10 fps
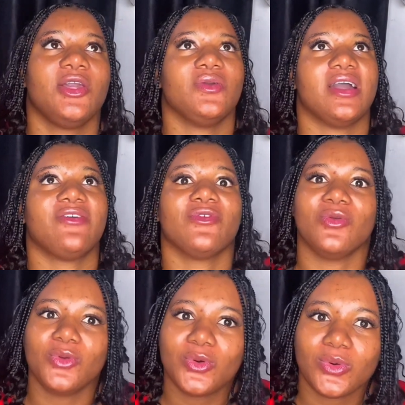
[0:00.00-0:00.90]
you have
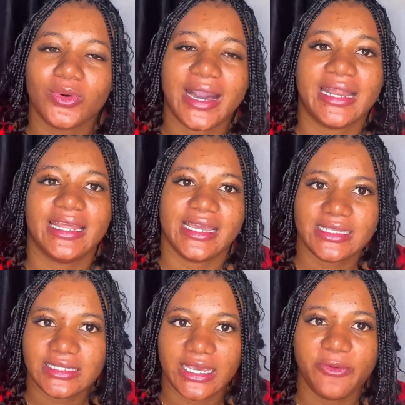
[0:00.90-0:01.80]
Onuku and
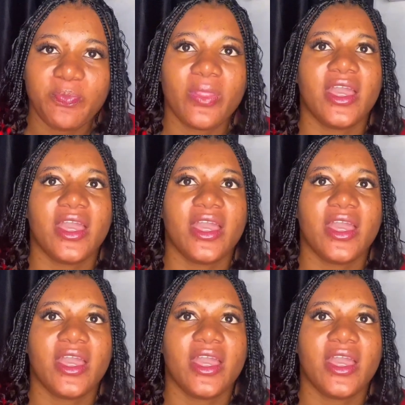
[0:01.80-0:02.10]
Eze.